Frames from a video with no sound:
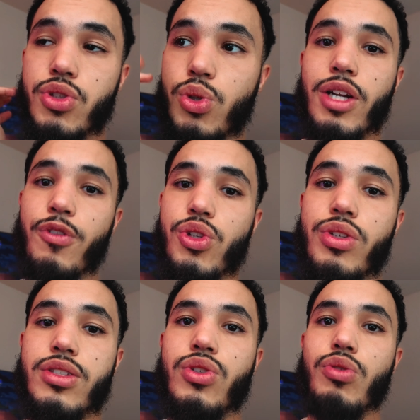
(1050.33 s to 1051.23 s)
Do whatever you
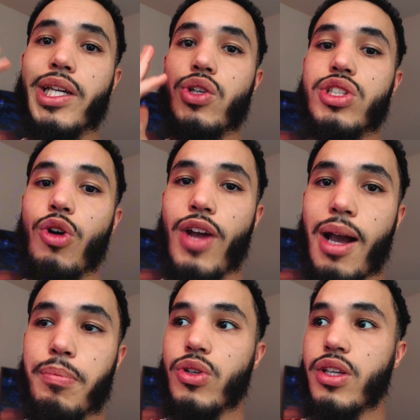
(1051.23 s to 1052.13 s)
need to do, make yourself
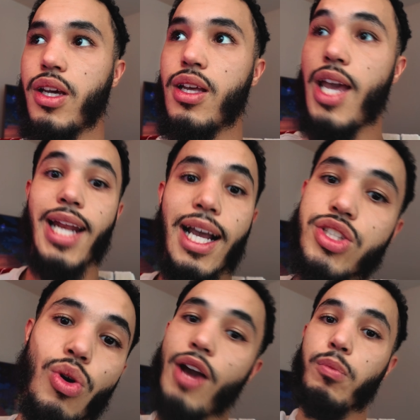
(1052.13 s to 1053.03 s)
happy, okay? And I
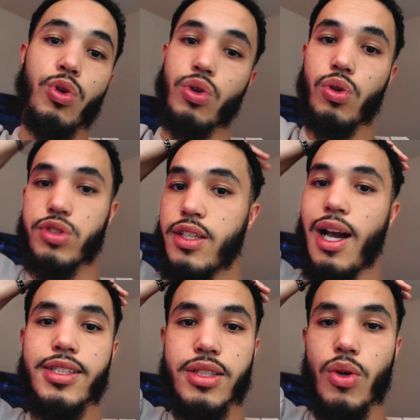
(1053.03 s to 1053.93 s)
still have more goals. Like,
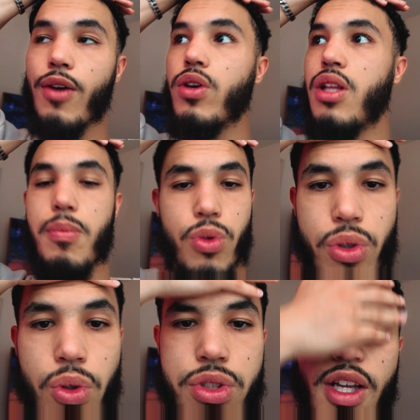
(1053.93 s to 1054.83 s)
I still have a lot more
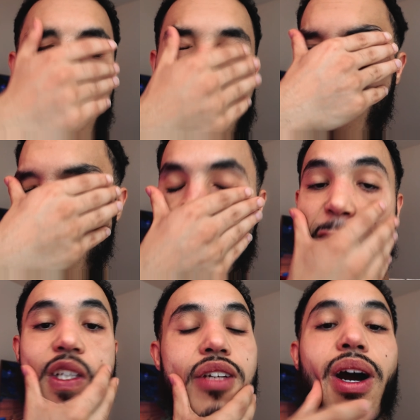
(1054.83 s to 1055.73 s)
goals that I need to
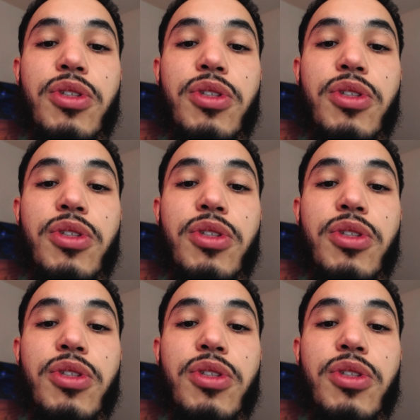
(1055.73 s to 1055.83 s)
achieve.